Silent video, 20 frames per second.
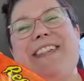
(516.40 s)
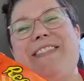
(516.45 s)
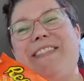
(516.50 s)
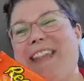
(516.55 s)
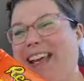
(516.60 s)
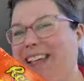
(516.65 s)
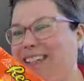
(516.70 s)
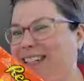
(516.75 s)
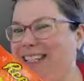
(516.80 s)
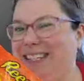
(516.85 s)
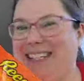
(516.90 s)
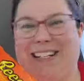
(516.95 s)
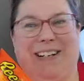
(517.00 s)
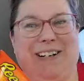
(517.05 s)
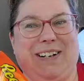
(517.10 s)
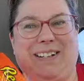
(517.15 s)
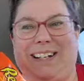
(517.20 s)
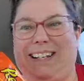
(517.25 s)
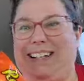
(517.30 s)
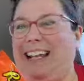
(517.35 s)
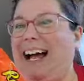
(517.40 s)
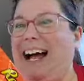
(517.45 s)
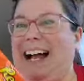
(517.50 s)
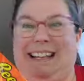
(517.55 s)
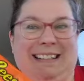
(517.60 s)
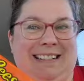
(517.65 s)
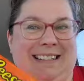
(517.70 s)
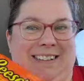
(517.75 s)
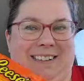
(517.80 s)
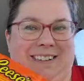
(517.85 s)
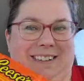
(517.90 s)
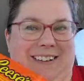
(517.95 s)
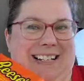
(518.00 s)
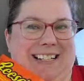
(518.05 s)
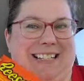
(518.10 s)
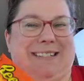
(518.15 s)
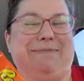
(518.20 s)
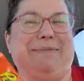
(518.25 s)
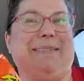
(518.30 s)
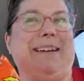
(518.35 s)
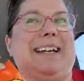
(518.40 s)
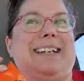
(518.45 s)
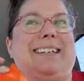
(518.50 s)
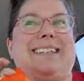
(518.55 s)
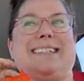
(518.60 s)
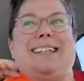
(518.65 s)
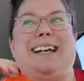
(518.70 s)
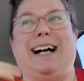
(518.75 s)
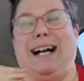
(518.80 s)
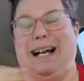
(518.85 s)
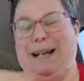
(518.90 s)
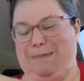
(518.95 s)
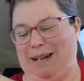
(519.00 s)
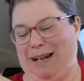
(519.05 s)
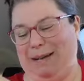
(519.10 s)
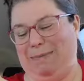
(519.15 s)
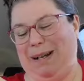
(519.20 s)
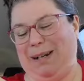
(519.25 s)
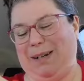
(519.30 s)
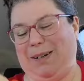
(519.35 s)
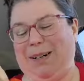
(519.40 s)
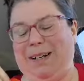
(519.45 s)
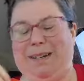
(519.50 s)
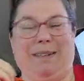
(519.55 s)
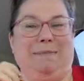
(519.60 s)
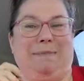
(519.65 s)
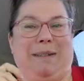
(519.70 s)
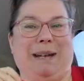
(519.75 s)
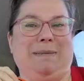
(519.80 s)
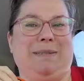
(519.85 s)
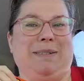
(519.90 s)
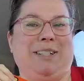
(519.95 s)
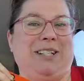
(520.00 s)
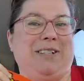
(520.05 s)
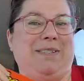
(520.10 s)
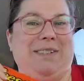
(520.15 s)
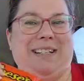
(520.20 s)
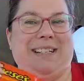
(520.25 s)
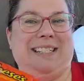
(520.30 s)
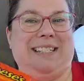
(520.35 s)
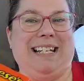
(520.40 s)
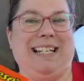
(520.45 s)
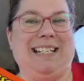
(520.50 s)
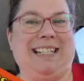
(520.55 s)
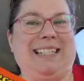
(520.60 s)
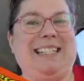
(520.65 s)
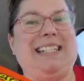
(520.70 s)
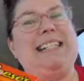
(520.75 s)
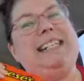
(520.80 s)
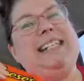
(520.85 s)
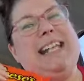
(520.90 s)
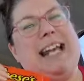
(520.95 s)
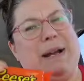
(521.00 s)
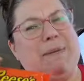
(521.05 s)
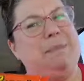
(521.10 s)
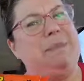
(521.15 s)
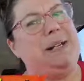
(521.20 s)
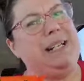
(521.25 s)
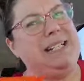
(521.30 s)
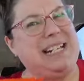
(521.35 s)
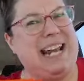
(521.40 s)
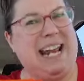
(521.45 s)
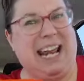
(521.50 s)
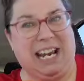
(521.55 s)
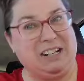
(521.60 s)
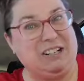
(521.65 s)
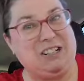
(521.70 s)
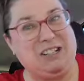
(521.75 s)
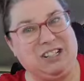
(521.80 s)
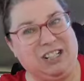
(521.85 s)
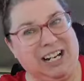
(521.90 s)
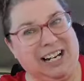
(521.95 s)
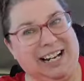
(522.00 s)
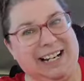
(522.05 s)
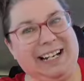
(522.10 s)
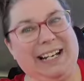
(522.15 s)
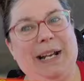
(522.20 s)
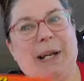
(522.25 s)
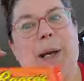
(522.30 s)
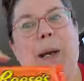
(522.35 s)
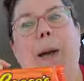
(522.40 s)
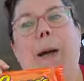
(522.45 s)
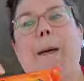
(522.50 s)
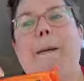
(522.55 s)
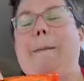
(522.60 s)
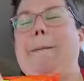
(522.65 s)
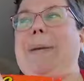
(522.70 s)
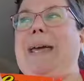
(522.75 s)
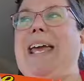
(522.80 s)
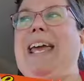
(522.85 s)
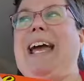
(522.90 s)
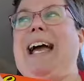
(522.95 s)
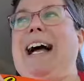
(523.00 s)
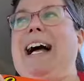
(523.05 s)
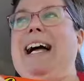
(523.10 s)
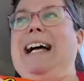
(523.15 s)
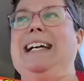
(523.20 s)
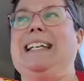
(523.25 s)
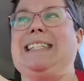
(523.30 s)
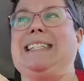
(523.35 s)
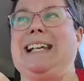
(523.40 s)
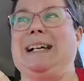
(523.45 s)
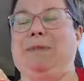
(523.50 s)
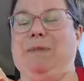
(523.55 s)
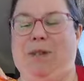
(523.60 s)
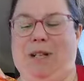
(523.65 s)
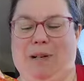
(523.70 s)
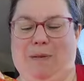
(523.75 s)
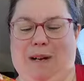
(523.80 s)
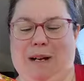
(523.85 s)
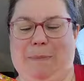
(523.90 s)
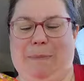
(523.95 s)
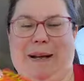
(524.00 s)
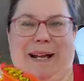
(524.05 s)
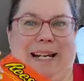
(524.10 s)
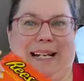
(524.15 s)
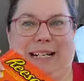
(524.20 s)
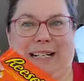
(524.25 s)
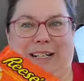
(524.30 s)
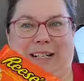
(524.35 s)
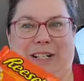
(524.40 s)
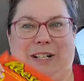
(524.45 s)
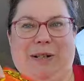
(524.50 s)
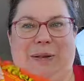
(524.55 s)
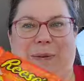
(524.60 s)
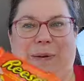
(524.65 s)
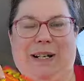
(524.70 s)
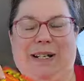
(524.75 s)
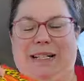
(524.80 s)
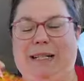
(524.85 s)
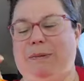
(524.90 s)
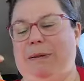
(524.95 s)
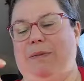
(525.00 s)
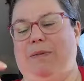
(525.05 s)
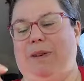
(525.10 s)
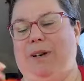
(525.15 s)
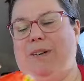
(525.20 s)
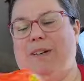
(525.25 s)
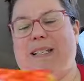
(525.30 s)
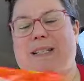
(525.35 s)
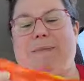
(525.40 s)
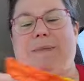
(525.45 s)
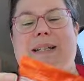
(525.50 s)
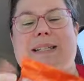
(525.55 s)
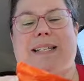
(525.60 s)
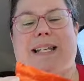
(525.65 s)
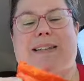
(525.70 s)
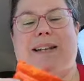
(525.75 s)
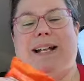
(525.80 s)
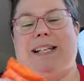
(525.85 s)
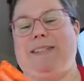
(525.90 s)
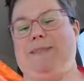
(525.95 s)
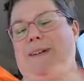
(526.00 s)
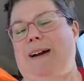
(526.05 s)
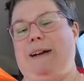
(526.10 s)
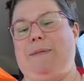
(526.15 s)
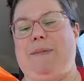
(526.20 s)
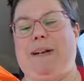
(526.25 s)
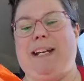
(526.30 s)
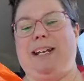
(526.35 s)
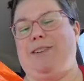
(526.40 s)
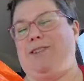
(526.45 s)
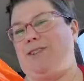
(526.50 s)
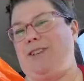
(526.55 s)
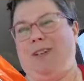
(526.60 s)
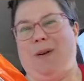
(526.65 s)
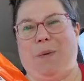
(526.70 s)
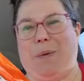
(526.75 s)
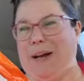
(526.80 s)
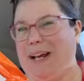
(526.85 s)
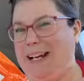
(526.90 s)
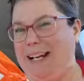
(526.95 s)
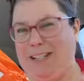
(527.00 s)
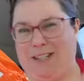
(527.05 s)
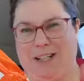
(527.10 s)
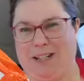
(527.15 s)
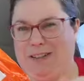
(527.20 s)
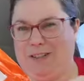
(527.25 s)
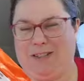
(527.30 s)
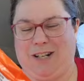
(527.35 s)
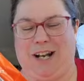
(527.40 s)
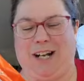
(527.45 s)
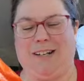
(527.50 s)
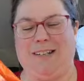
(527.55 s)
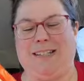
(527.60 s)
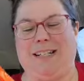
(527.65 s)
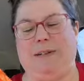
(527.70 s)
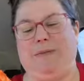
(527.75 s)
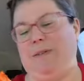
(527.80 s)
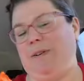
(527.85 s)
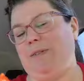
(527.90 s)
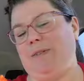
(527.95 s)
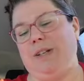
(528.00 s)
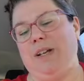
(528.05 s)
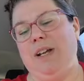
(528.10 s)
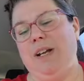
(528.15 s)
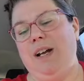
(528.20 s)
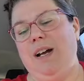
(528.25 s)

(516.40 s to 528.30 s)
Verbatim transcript: this isn't going to last a Christmas. Um, I'm not going to be able to resist temp vacation because I'm going to want to bite into it before Christmas, and that's fine. We usually don't get each other stocking stuffers